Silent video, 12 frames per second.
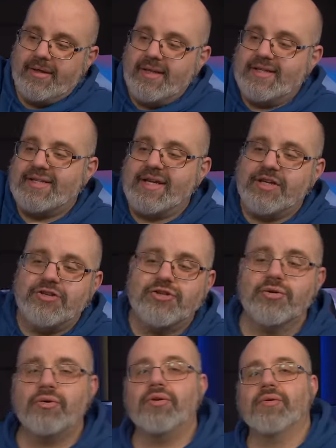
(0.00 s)
It's like
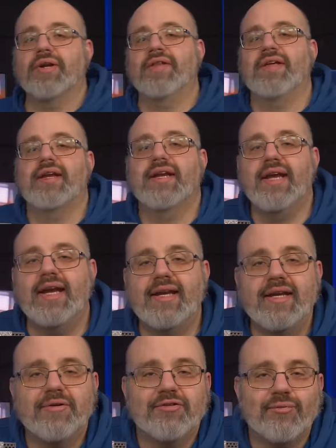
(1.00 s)
jewelry that an
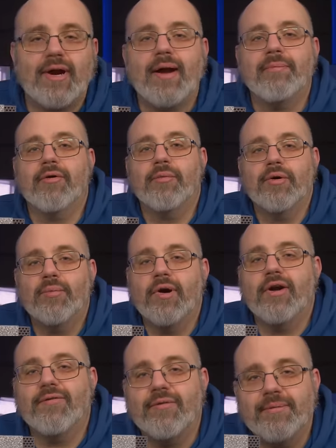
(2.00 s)
80s rapper would
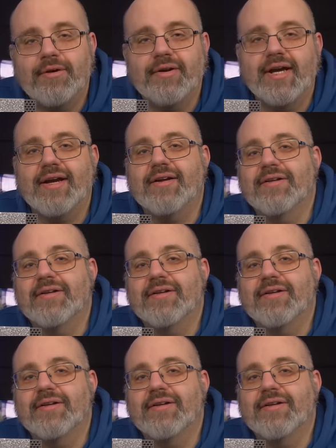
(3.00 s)
wear from their neck.